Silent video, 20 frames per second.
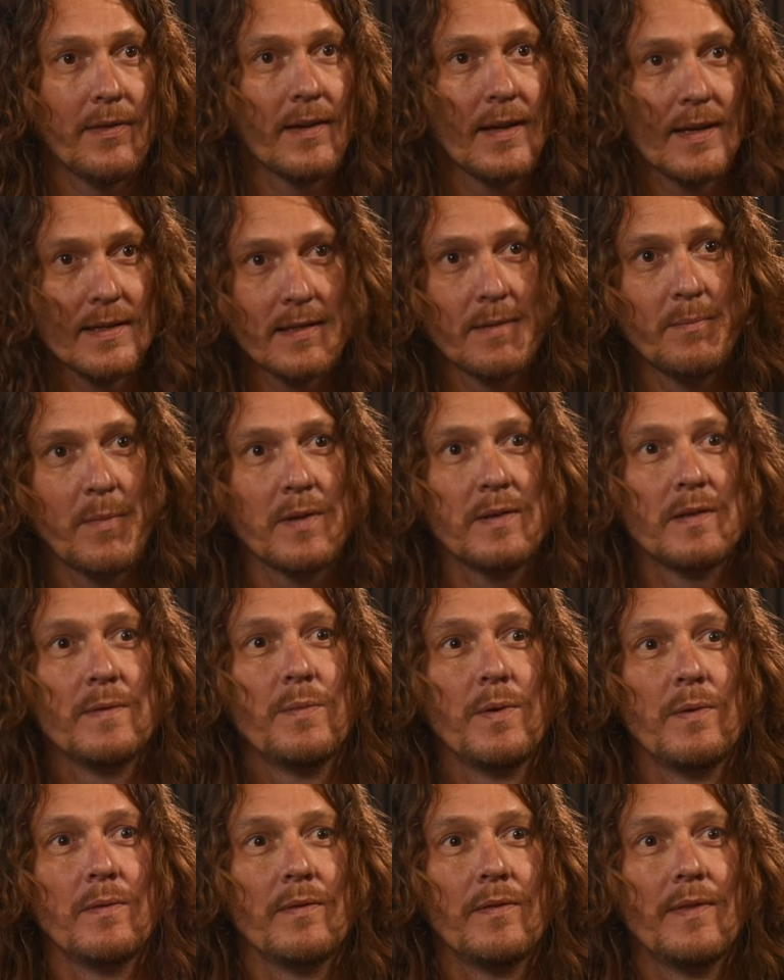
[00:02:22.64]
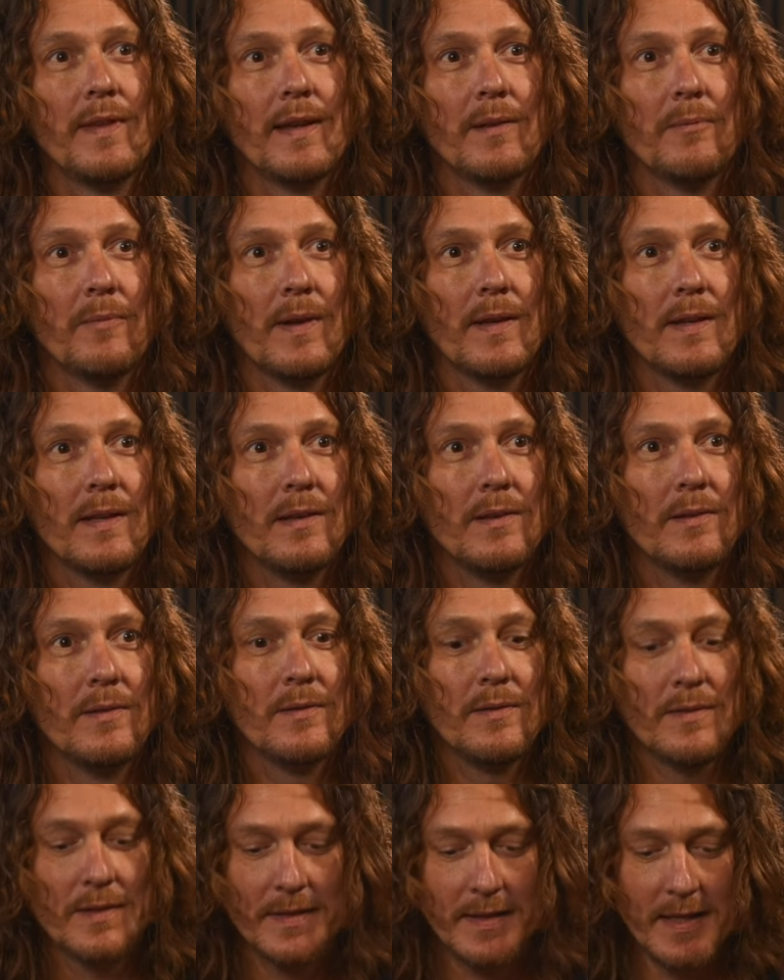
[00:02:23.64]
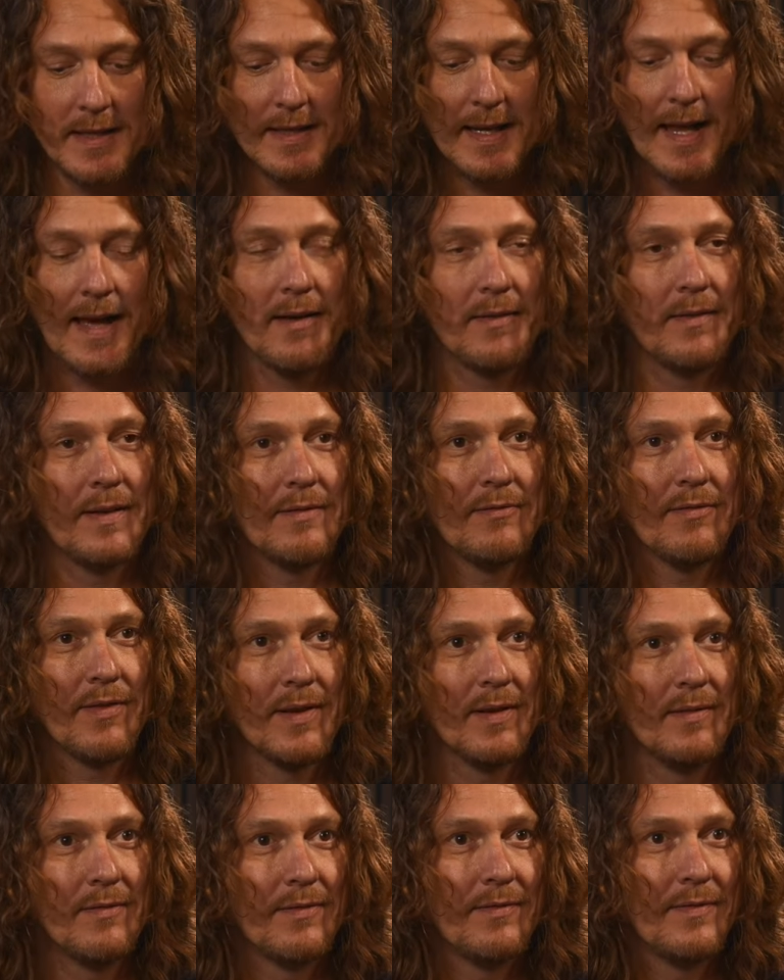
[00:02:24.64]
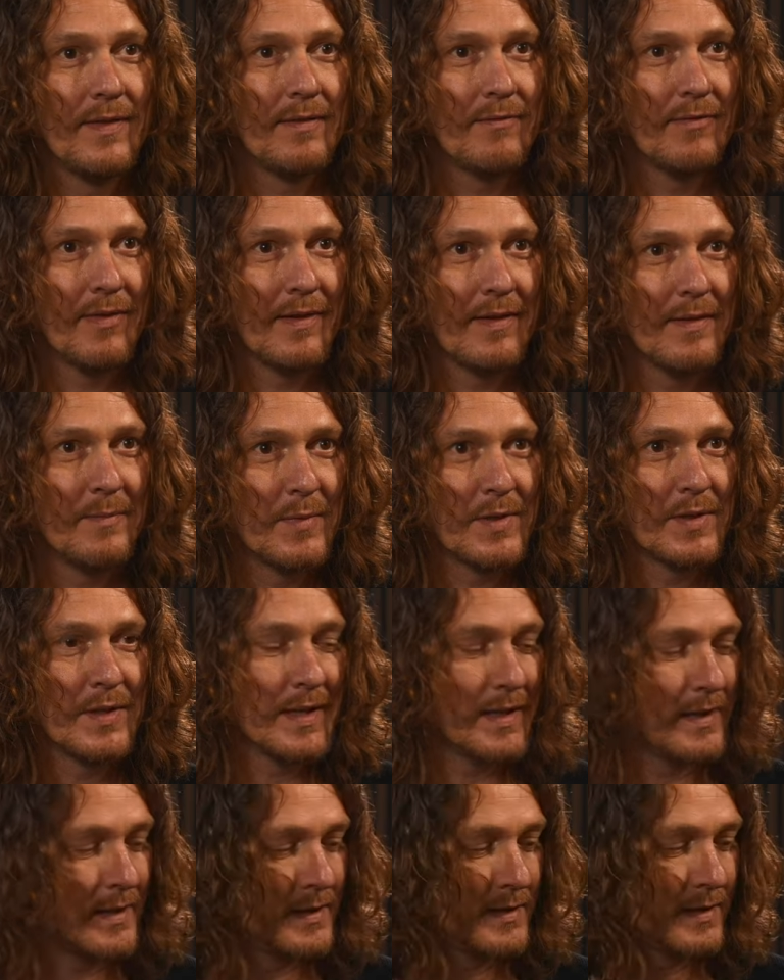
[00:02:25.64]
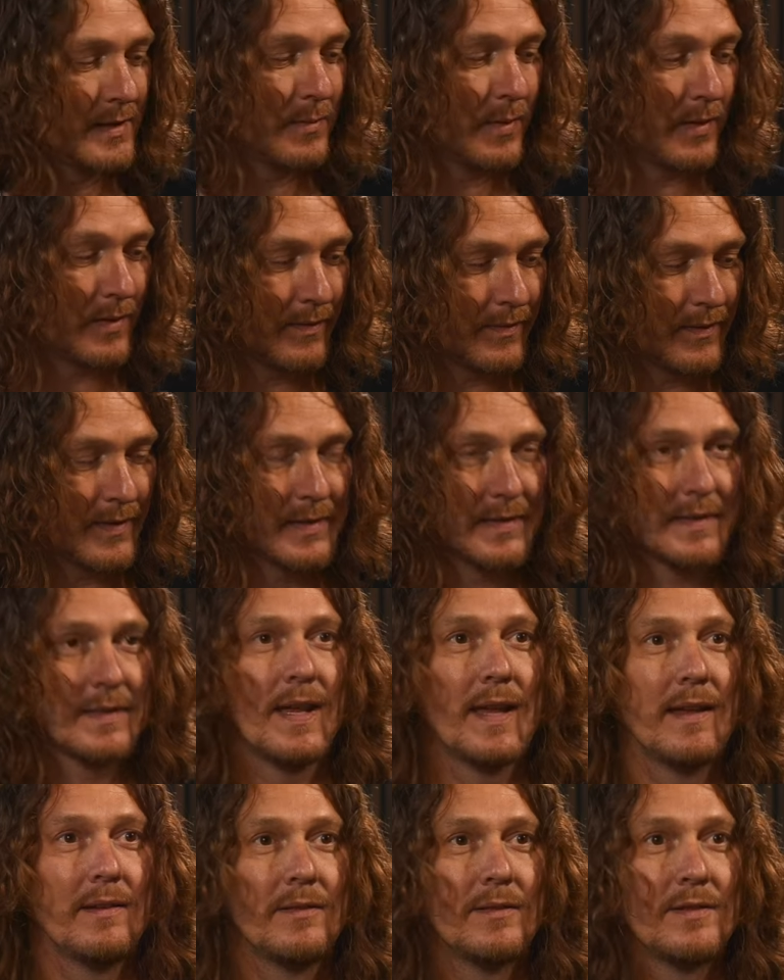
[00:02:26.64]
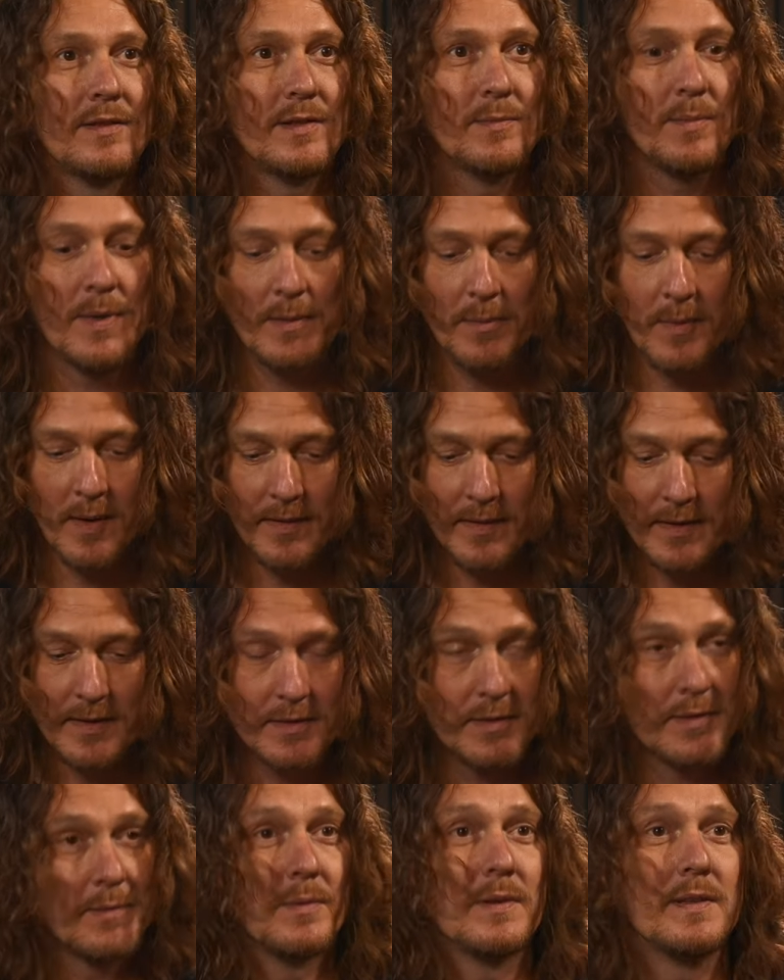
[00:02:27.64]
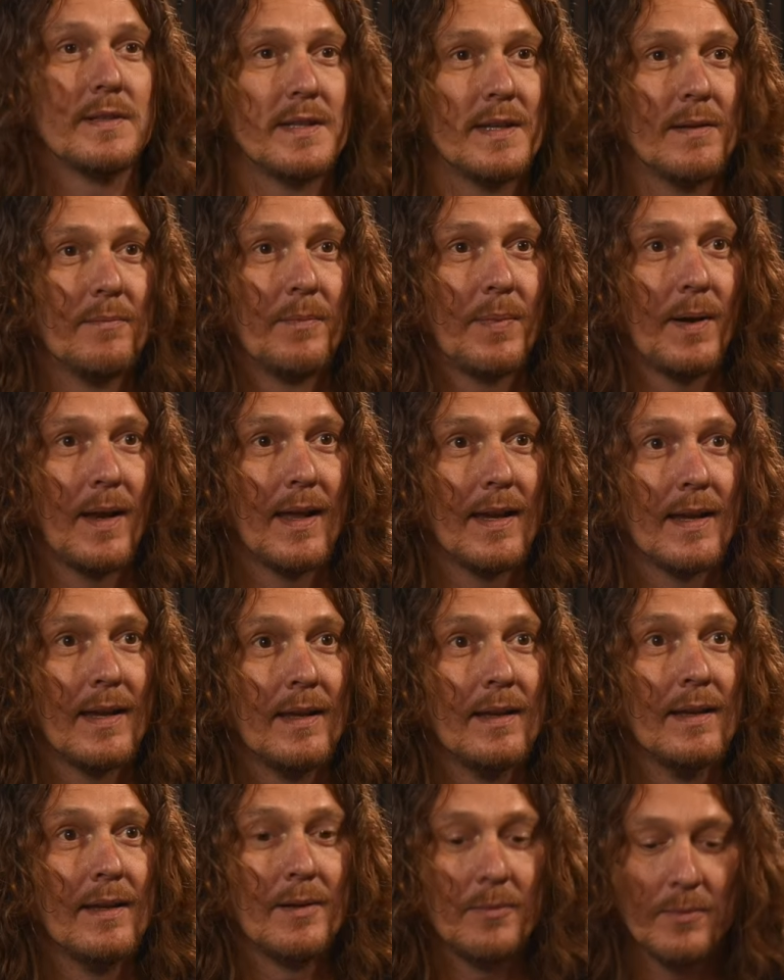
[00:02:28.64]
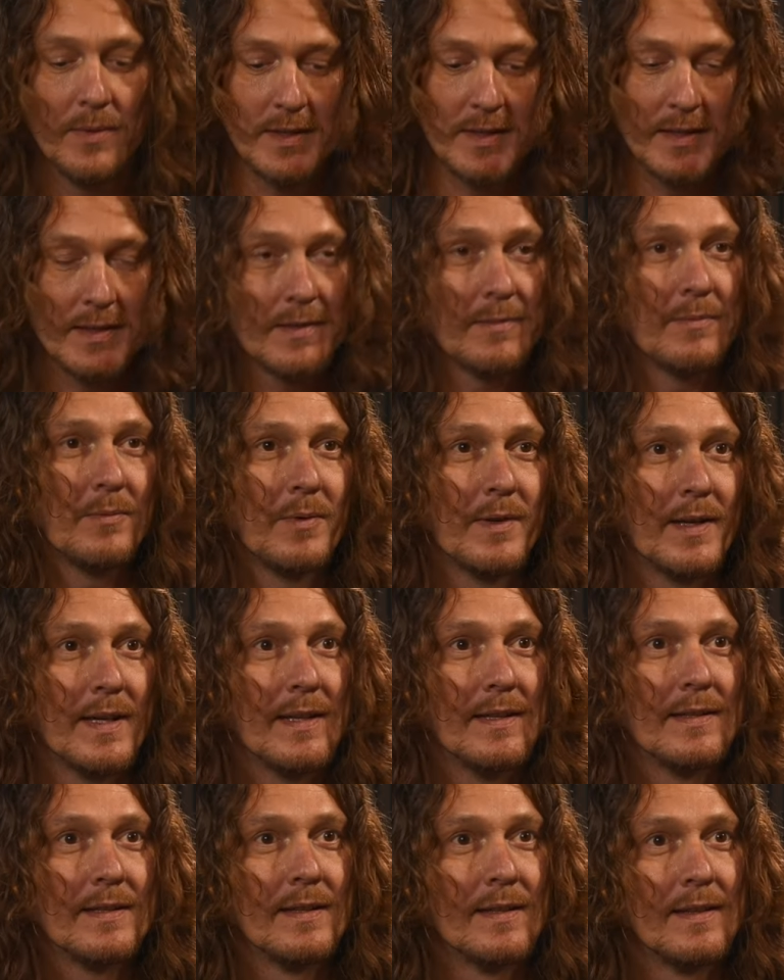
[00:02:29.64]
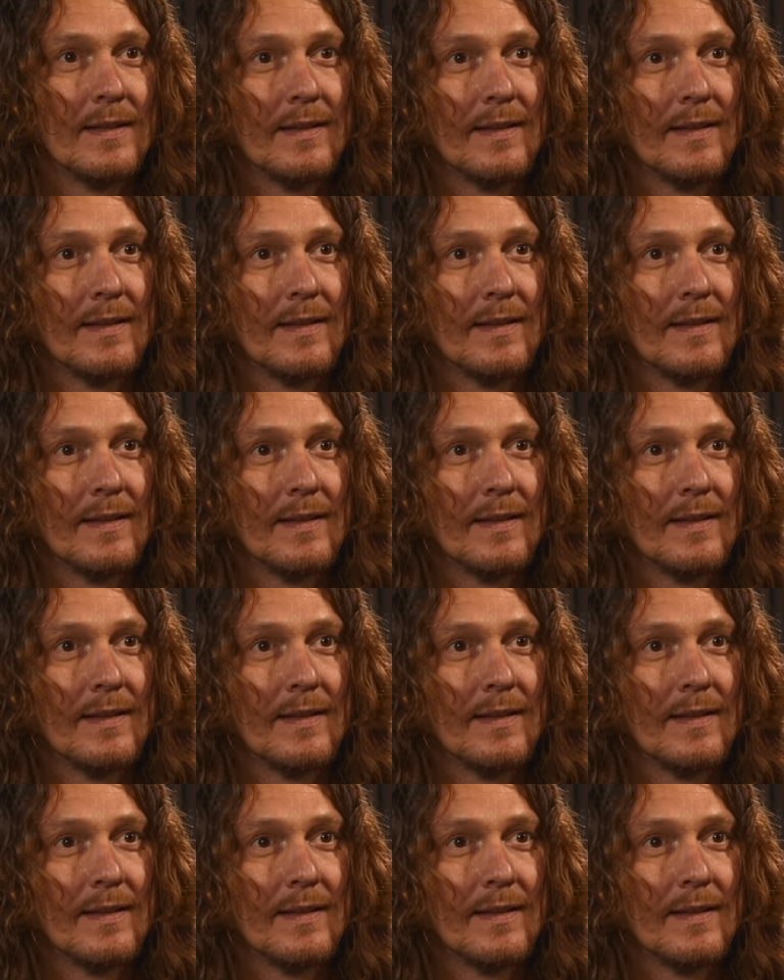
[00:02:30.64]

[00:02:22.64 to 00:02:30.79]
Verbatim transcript: I think that's the most important thing when you sit down in front of in front of the machine is you want the first sound to be one that you just want to sit and play, which is what it is.